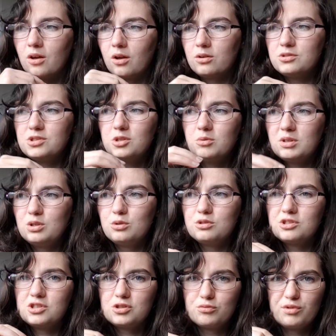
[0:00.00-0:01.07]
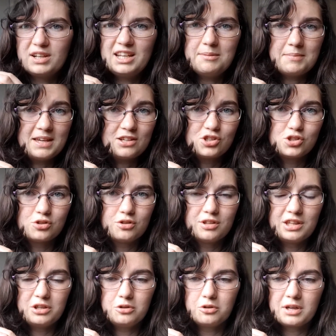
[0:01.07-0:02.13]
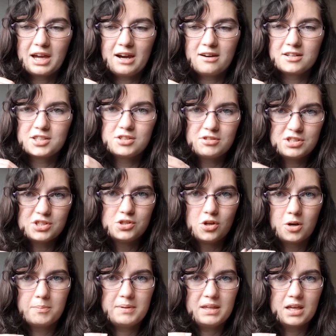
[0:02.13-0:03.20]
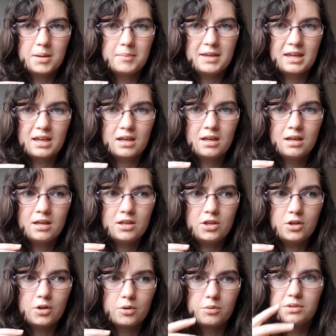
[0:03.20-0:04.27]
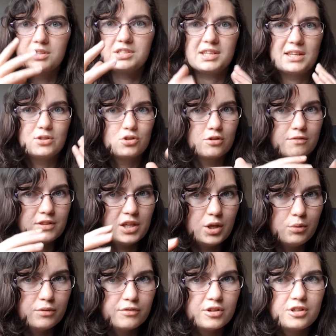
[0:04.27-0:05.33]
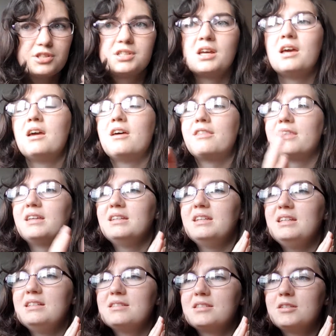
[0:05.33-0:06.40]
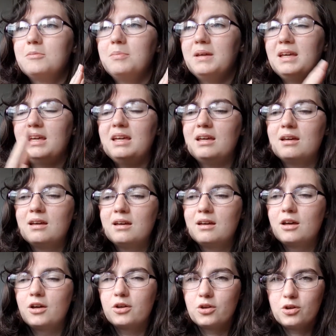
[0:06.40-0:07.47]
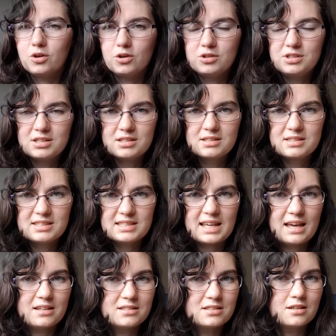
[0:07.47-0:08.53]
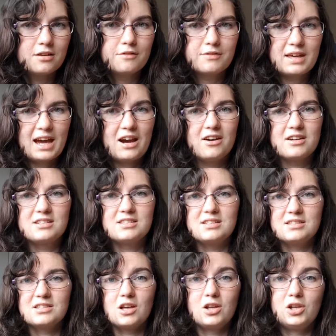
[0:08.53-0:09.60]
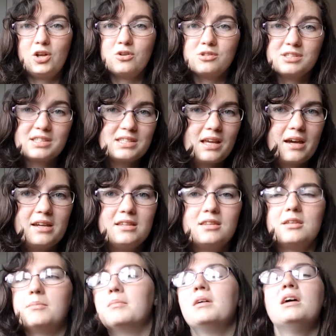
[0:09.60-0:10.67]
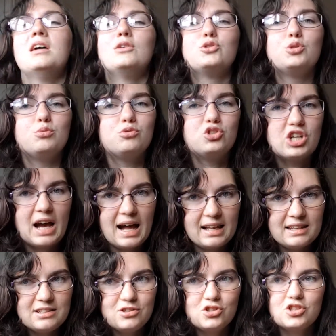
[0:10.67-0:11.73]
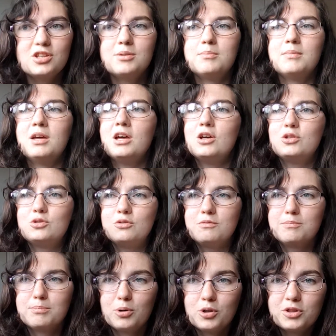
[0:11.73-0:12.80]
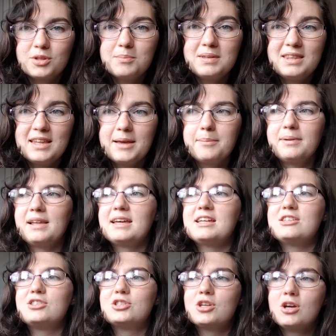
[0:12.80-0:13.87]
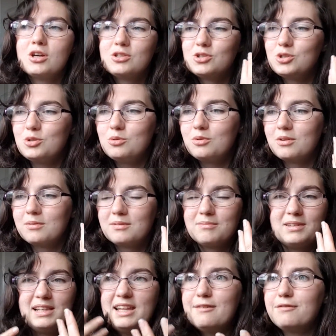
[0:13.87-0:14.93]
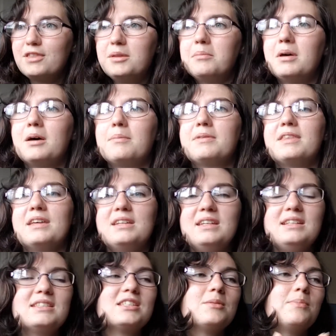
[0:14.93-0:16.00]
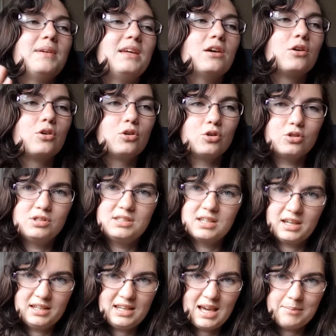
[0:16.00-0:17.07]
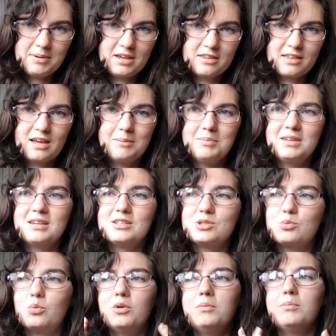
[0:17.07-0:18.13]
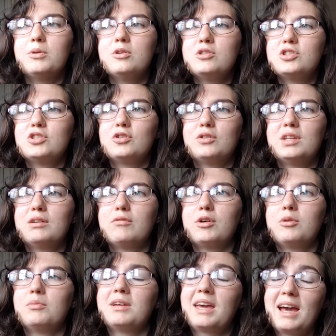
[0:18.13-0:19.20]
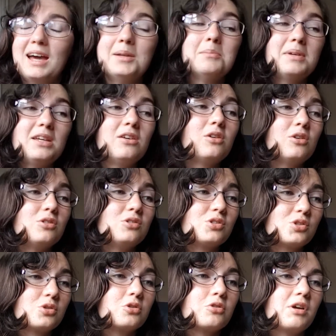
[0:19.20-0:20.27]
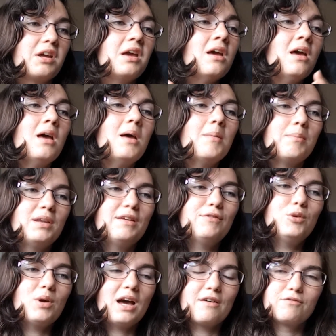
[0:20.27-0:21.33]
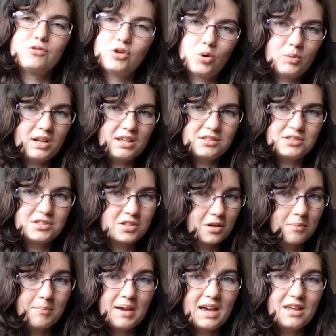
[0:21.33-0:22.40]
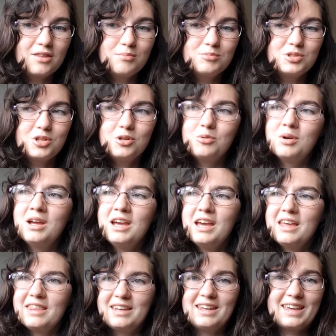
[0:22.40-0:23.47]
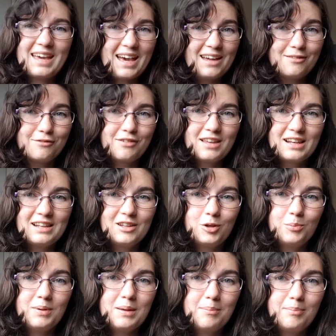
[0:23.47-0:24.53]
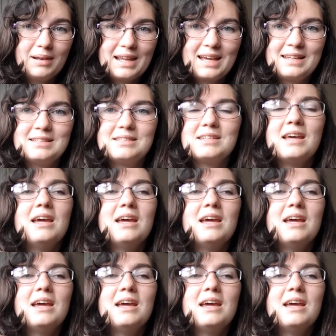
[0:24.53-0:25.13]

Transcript: Also, in order to really make sure that your character is not becoming, the center of the universe, there needs to be a good set of characters alongside them to challenge them, to put them in their place, to lift them up. There needs to be a good dynamic there, because one person on their own can make a good story, but if you have no one else to compare them to, then it can feel a little bit bland.